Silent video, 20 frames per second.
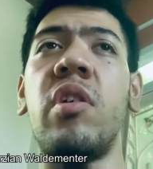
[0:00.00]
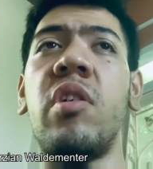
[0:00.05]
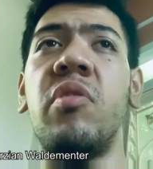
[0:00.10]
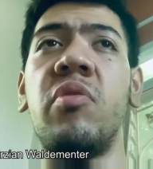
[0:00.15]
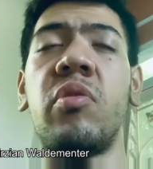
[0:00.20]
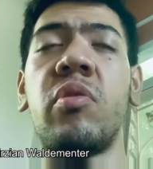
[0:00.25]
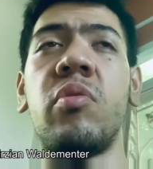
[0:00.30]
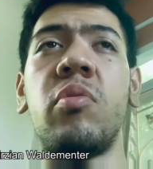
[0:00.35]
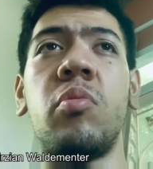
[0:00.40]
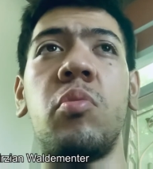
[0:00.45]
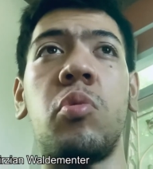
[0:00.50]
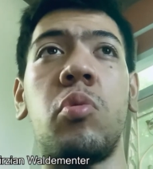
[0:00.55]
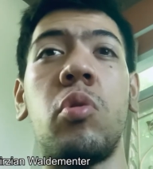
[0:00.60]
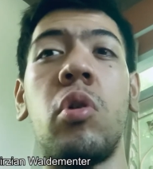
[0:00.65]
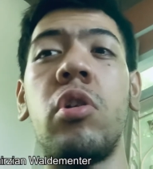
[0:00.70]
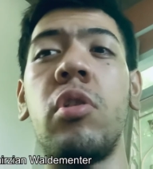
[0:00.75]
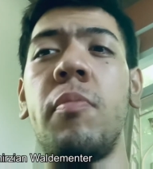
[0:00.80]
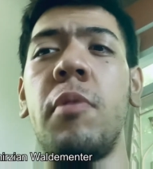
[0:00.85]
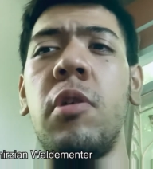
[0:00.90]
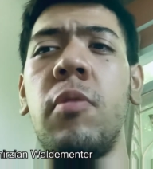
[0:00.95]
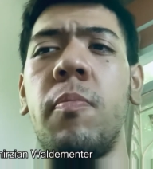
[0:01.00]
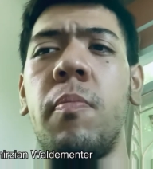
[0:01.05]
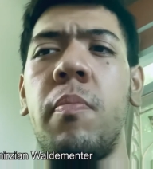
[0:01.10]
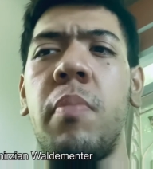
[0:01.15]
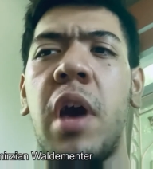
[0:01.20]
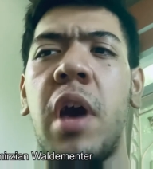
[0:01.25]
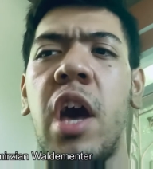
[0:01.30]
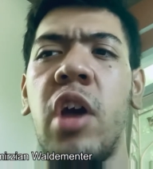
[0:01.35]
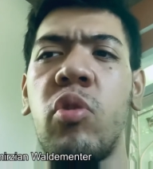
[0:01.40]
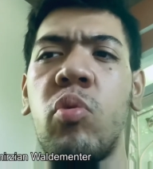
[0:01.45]
It's going to be
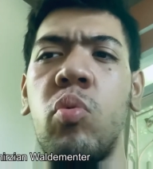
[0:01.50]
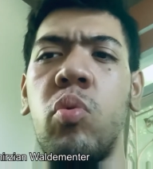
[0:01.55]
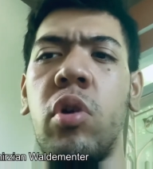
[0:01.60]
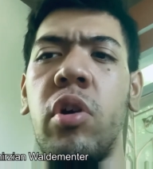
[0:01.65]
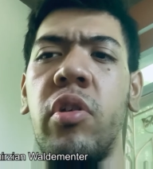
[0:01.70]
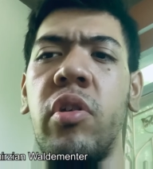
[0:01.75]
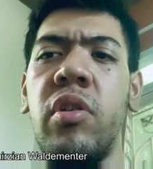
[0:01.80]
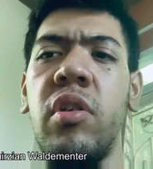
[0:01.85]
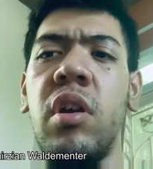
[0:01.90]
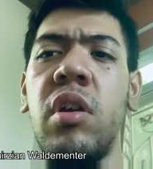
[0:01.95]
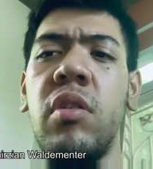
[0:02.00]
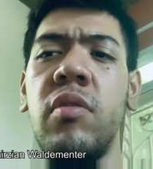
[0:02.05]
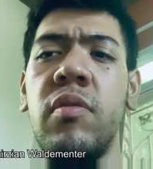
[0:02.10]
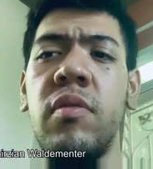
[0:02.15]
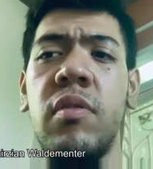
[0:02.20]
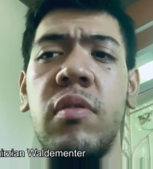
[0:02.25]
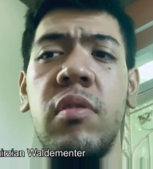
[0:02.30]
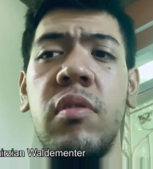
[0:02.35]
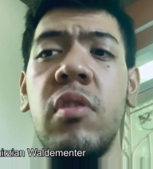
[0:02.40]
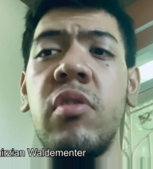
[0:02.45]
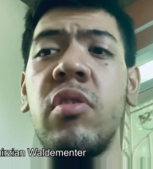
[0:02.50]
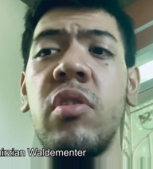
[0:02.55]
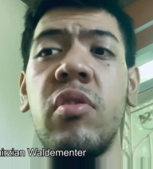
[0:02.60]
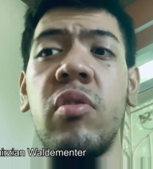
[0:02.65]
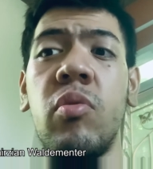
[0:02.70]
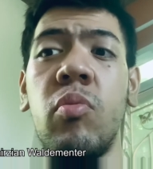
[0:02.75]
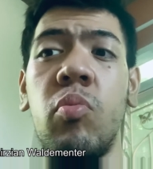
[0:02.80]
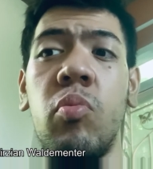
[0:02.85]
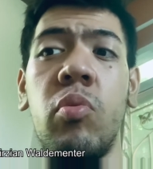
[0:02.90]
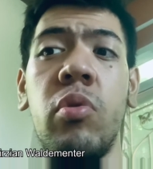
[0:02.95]
bad quality. This
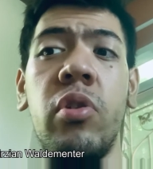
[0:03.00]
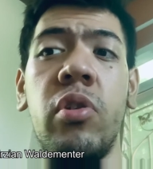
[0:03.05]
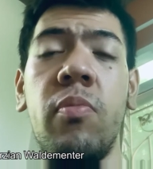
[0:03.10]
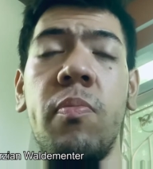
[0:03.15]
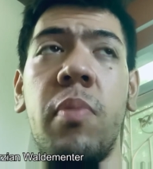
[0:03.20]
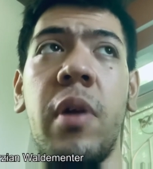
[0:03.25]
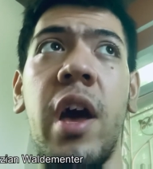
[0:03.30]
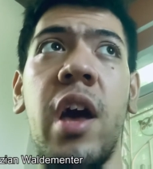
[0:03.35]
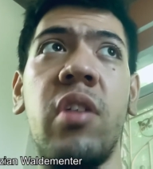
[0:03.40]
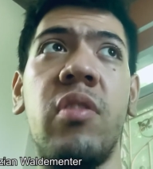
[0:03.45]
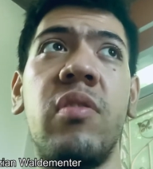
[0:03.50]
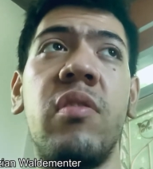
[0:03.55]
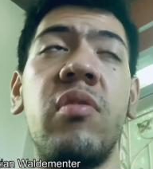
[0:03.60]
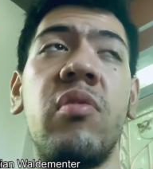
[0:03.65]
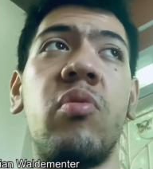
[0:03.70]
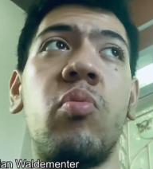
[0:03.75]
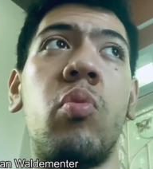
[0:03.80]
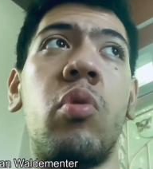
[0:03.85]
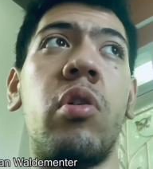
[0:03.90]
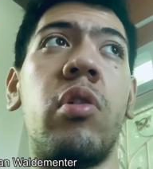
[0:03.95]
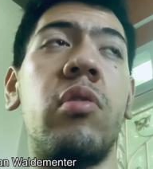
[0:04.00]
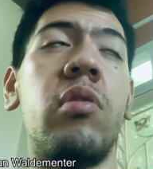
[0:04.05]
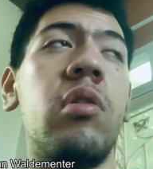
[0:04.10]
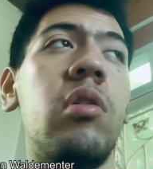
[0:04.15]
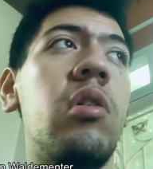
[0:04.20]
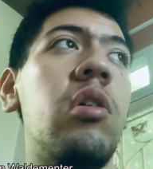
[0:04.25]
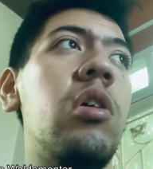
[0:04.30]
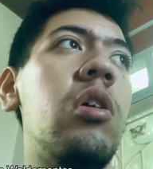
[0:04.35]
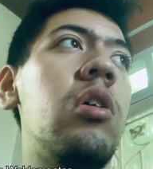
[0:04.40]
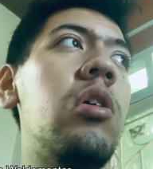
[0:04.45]
is really bad, this one.
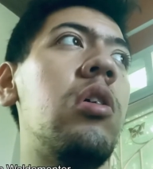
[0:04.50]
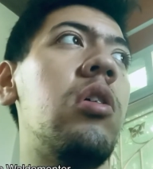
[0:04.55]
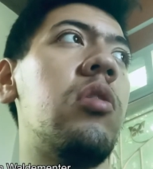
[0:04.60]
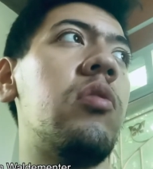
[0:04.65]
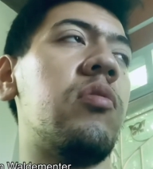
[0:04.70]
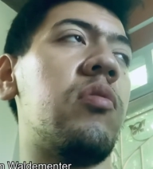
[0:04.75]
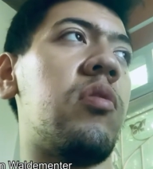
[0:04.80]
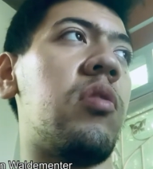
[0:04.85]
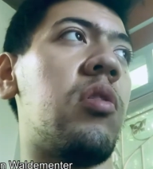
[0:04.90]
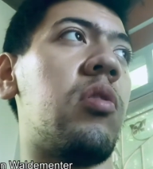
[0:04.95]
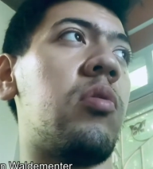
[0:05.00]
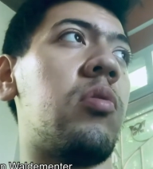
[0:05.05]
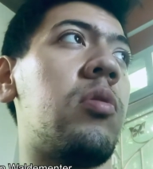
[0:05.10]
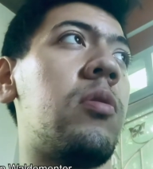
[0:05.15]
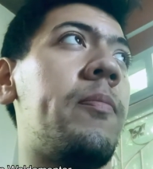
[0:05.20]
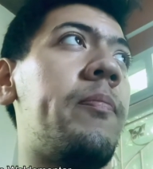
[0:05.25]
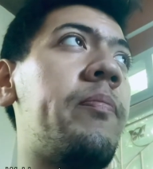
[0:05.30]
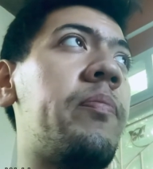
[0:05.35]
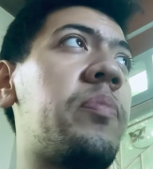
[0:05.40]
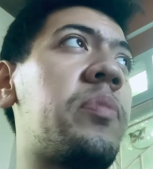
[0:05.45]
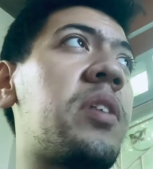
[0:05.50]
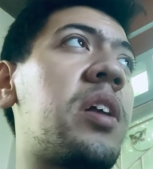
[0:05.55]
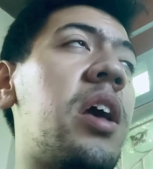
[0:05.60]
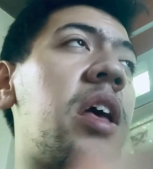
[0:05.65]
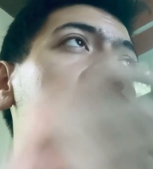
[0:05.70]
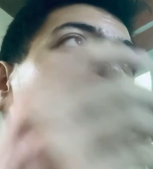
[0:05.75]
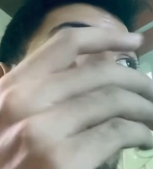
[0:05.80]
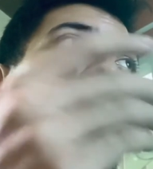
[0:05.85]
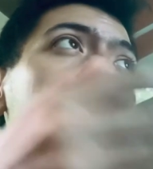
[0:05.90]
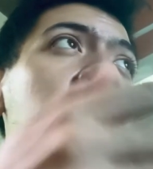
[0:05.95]
So,
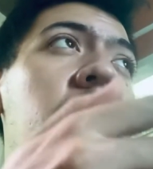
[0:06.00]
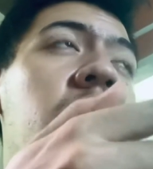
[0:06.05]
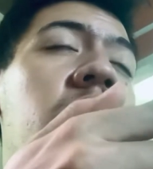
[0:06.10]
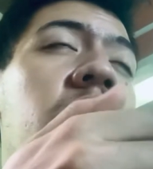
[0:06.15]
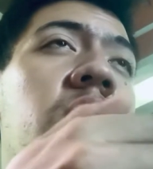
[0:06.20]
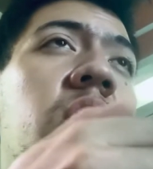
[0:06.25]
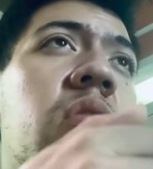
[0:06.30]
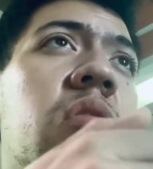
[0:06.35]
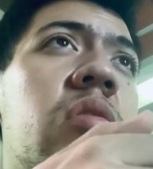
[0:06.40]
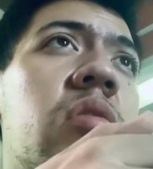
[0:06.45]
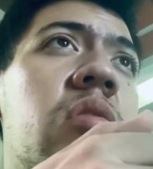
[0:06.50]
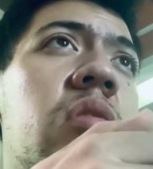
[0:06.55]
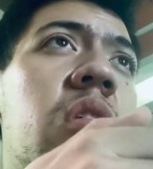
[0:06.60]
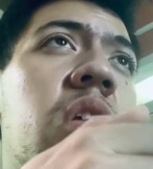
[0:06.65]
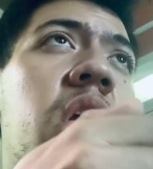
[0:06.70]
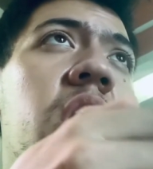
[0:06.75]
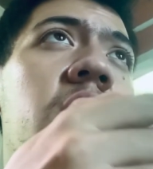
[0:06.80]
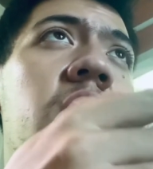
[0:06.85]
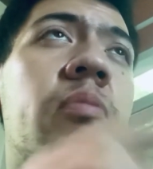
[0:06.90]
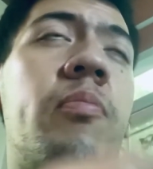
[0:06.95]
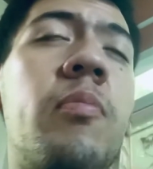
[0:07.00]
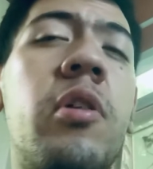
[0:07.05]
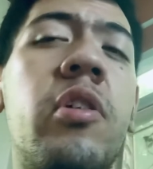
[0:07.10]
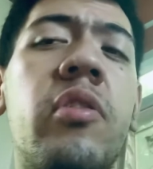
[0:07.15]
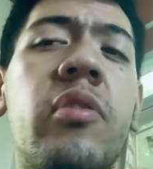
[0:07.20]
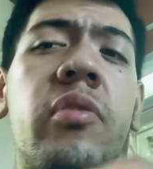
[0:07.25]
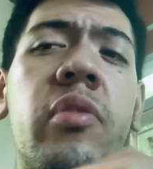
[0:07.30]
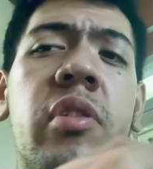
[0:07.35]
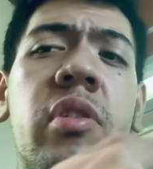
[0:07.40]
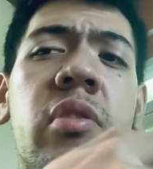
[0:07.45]
and it is
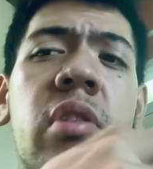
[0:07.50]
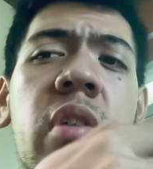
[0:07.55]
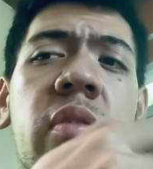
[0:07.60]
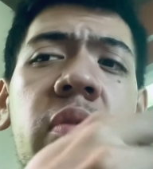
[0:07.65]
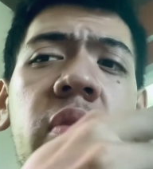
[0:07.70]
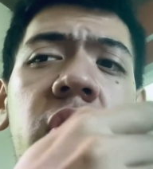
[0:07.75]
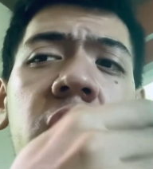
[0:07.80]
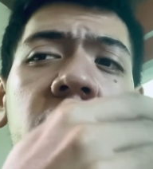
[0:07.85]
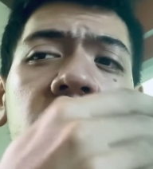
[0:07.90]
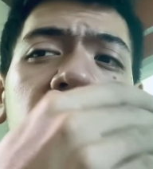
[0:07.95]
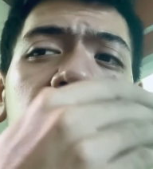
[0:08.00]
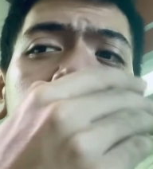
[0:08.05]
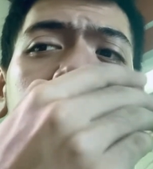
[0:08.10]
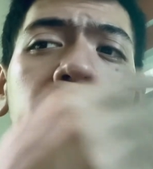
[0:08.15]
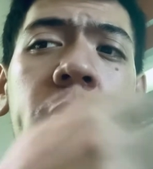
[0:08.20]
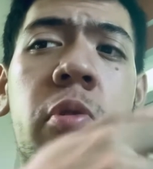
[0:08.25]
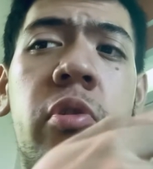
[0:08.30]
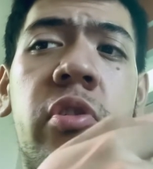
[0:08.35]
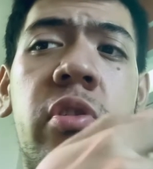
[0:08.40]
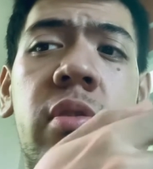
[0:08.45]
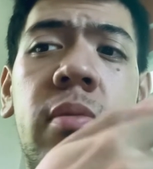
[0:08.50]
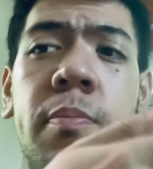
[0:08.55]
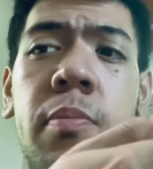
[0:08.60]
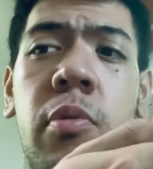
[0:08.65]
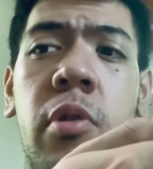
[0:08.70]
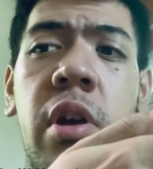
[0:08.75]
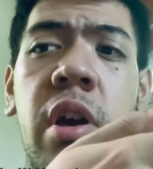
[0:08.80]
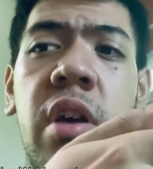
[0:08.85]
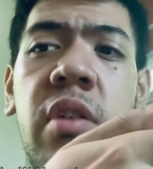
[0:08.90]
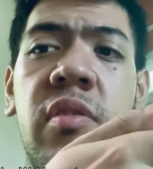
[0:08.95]
admittedly that's a super
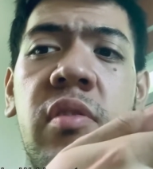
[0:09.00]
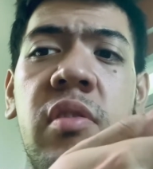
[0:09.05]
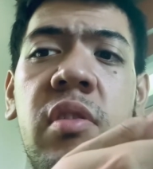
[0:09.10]
spread.